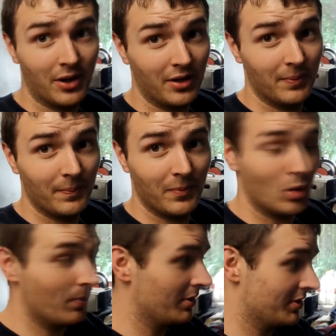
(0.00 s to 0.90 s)
I'm
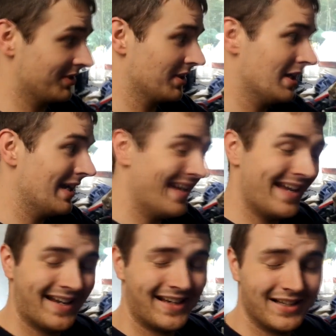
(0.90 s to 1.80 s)
open to
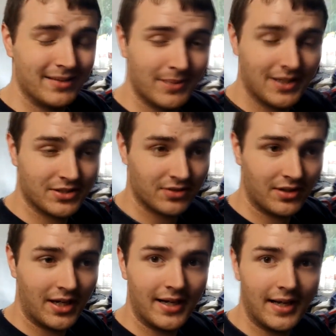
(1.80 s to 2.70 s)
anything
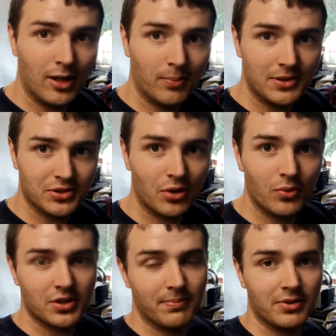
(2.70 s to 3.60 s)
basically. Any help is
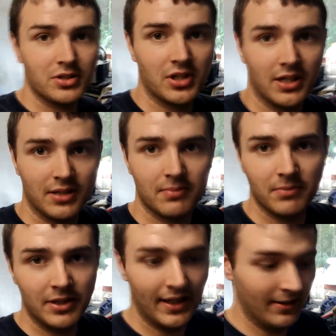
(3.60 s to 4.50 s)
always appreciated.
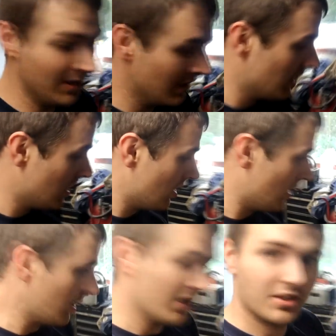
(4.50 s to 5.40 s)
But yeah,
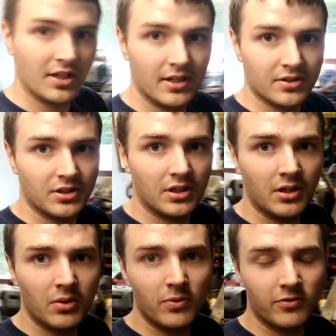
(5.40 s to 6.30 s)
that's tyres
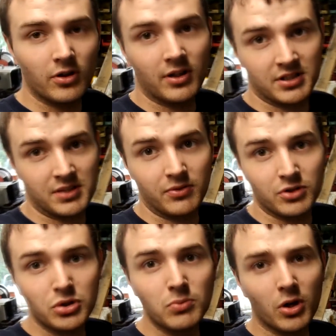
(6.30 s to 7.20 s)
done. We've got, like I said, we've
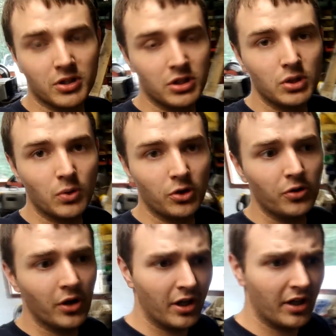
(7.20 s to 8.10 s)
got 2 more to do. We'll
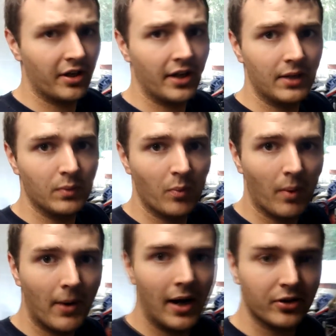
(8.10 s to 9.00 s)
do another night when
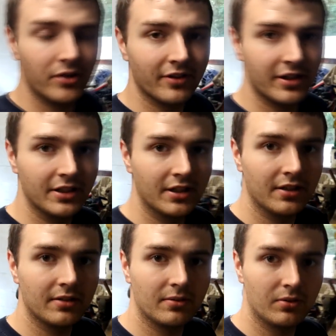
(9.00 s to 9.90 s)
we're back over
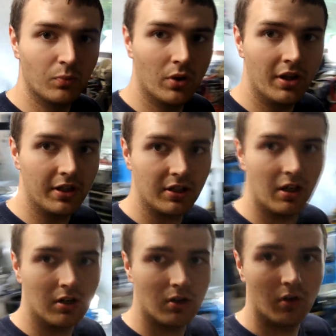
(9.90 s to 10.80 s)
here with the
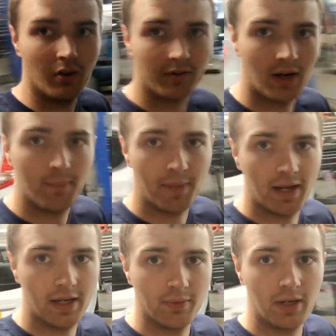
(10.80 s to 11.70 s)
car on the ramp
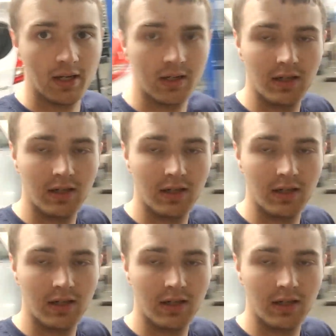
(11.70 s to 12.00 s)
anyway.